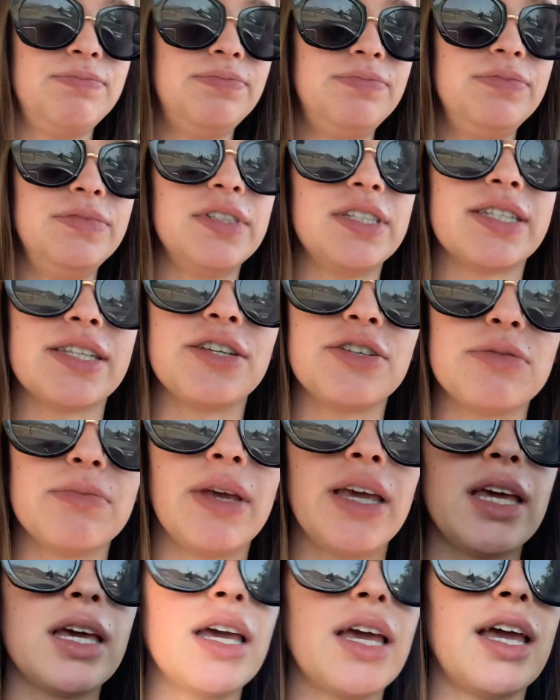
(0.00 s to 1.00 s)
Excuse
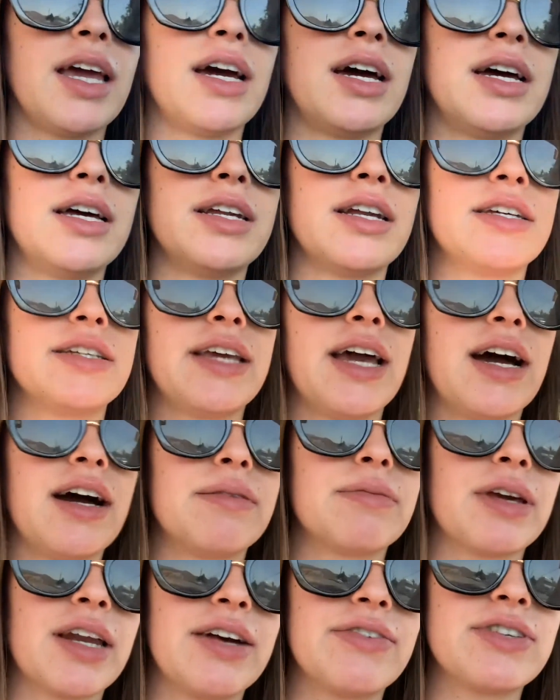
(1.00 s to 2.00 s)
me. And yeah,
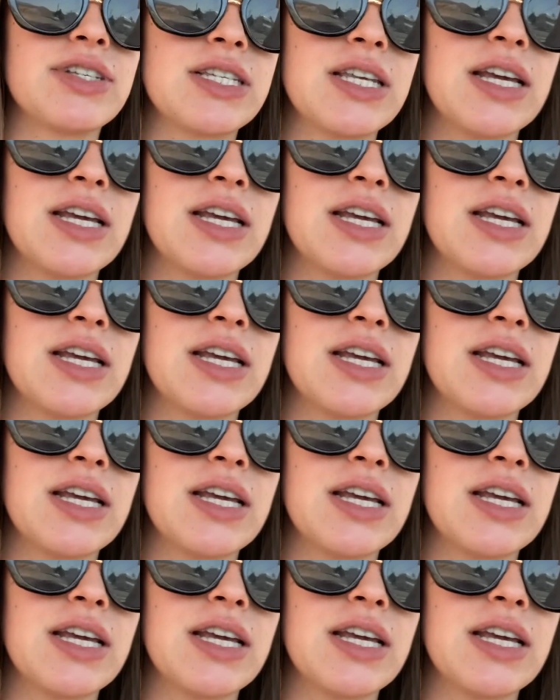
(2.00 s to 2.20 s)
I'm gonna have to set